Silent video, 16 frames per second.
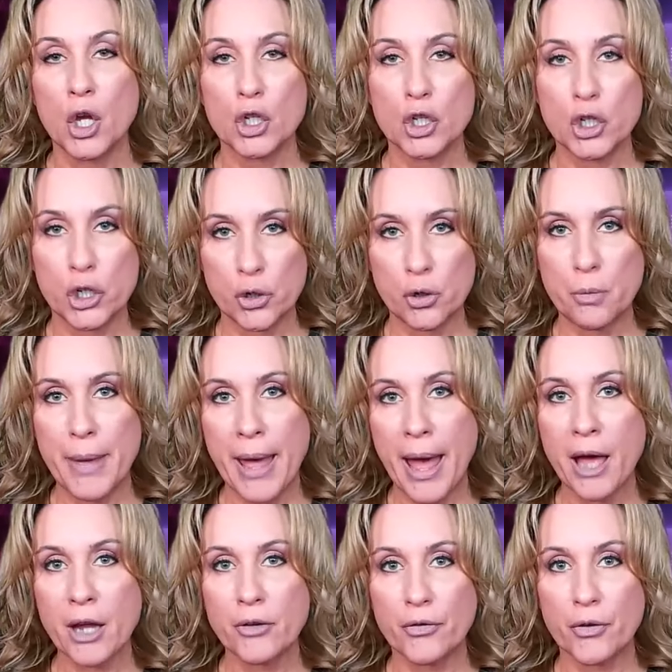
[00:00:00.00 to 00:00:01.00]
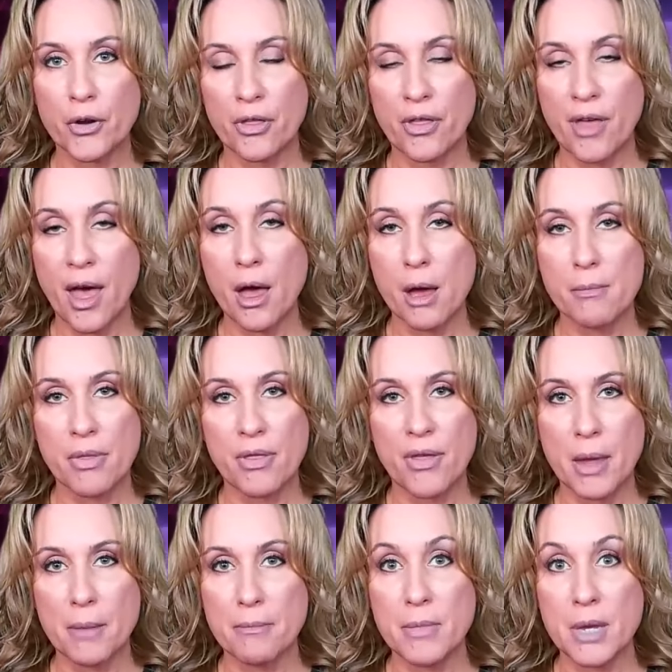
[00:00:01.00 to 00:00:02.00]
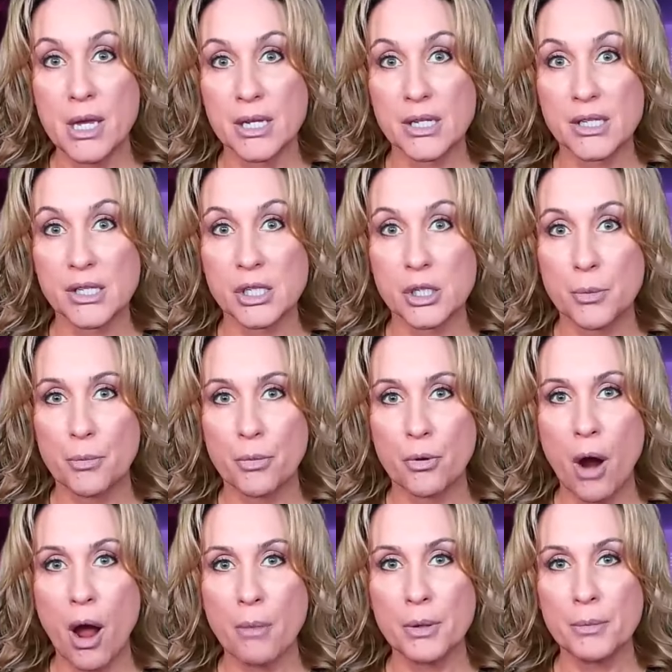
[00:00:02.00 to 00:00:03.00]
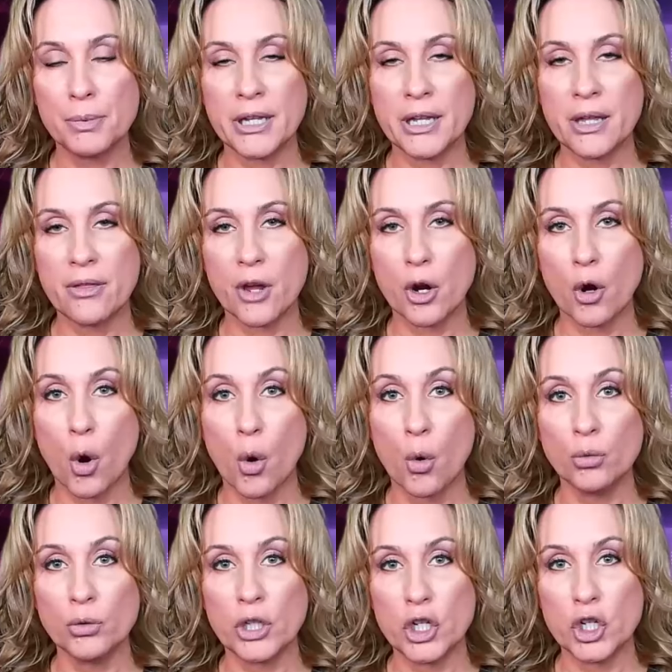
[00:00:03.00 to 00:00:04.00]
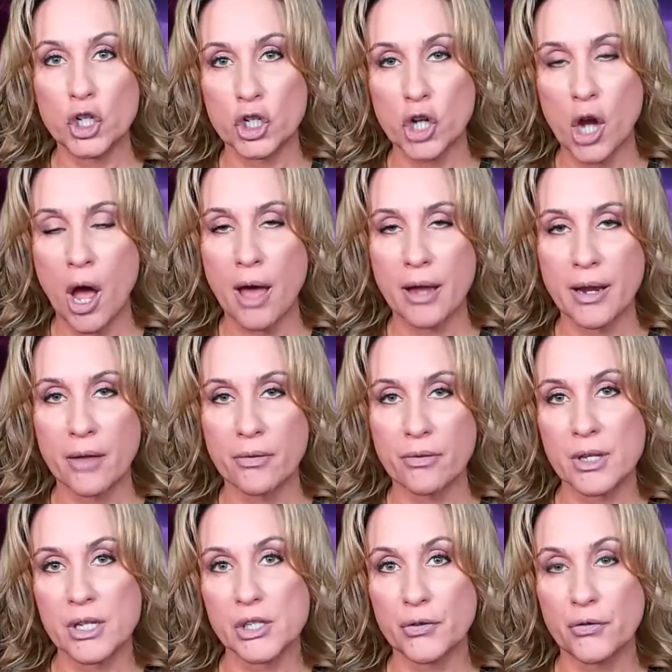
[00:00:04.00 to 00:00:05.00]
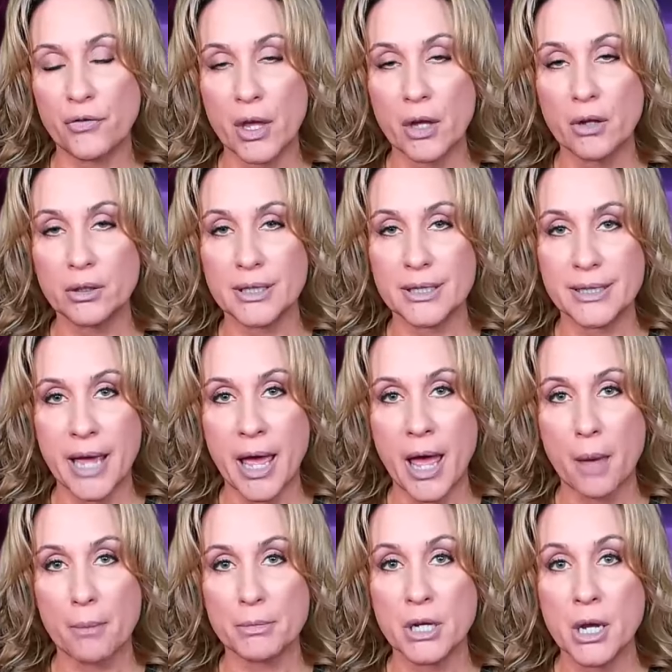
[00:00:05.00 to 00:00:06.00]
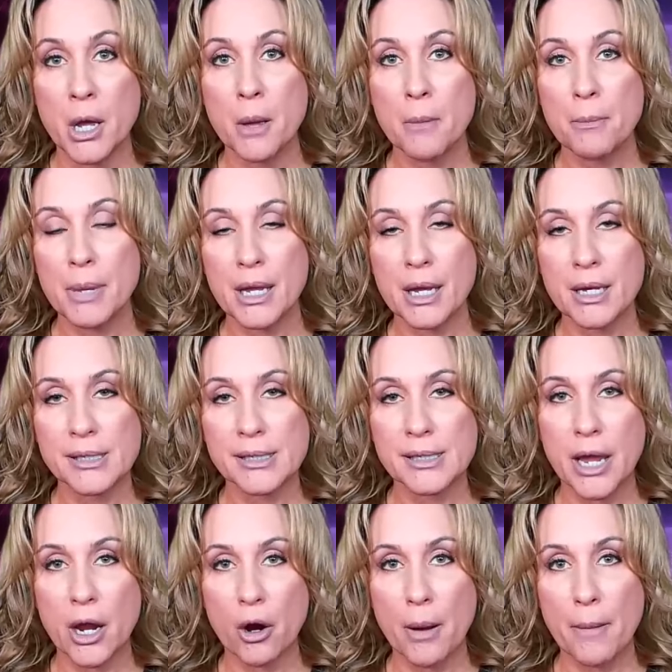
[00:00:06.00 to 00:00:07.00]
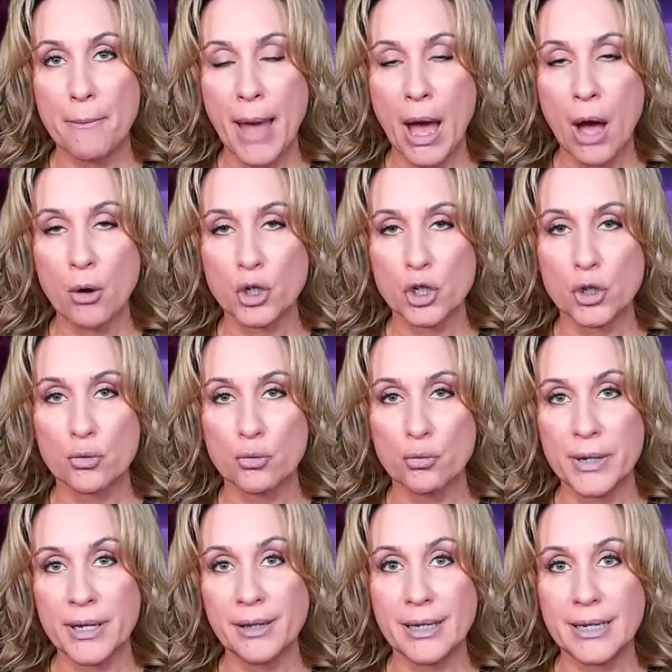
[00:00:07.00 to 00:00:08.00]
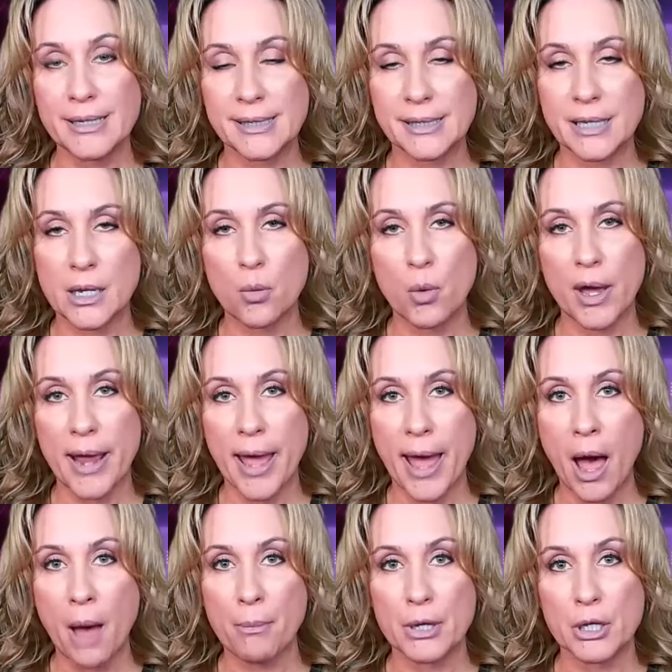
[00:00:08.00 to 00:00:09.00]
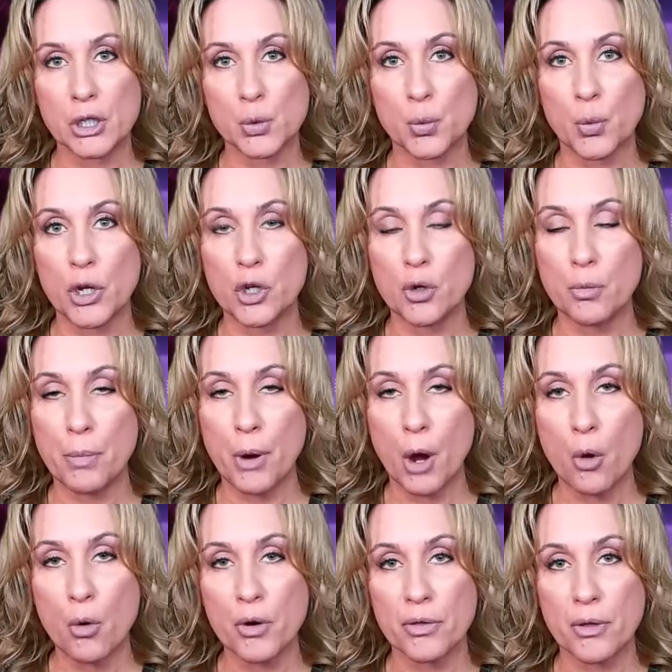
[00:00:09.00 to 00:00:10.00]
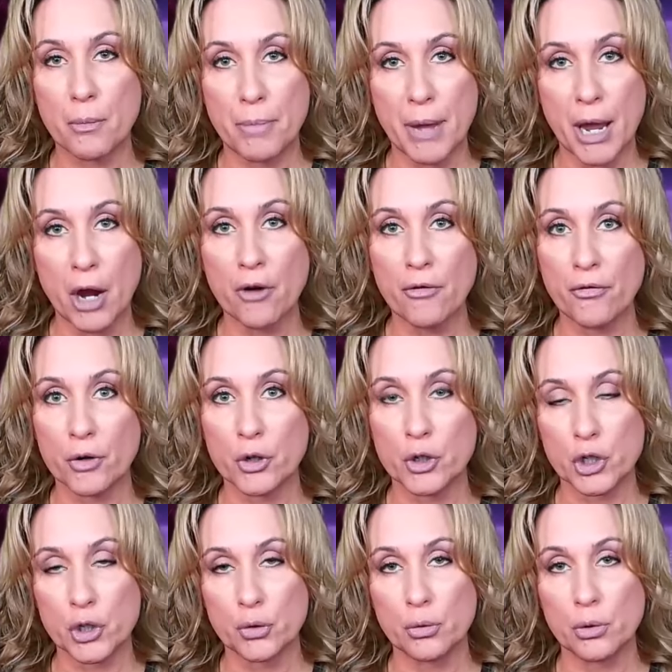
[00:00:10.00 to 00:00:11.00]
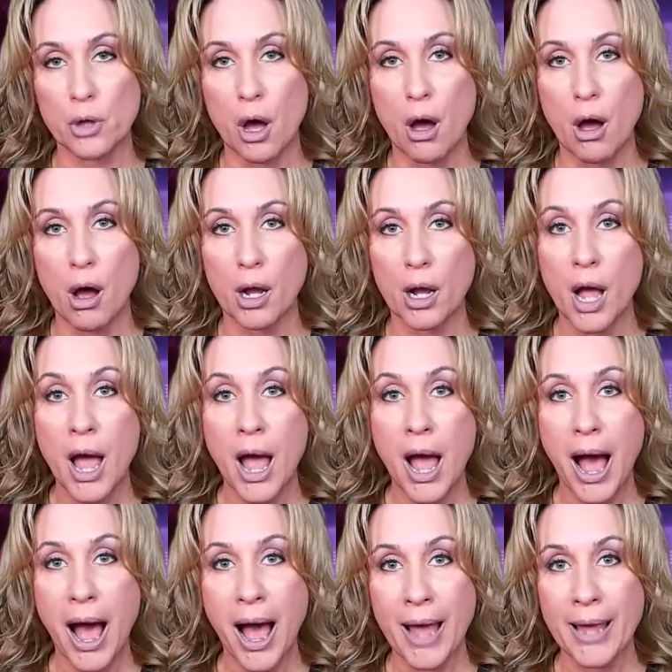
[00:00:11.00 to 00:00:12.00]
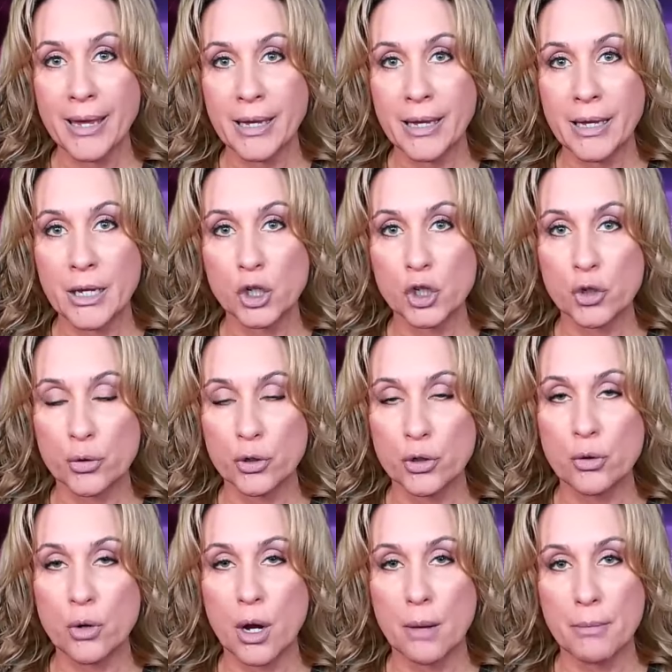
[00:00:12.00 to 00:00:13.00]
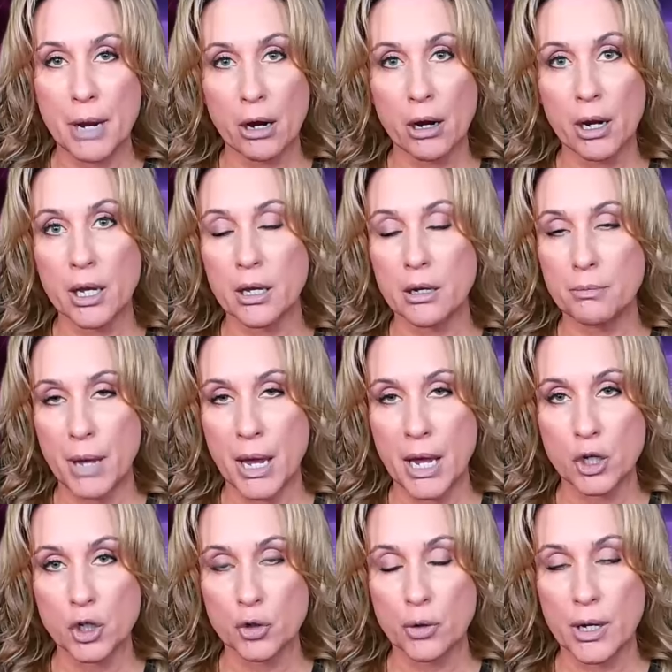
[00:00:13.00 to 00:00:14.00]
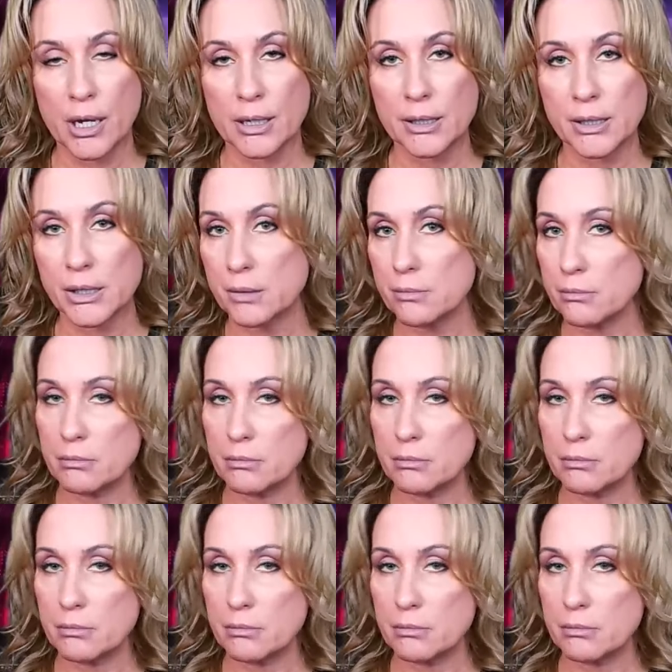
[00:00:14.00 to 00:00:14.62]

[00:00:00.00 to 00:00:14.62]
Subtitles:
"Too bad for them, they missed probably their only shot at this failed attempt, because they are about to really see what happens when you poke the bear for too long, i.e. true American patriots."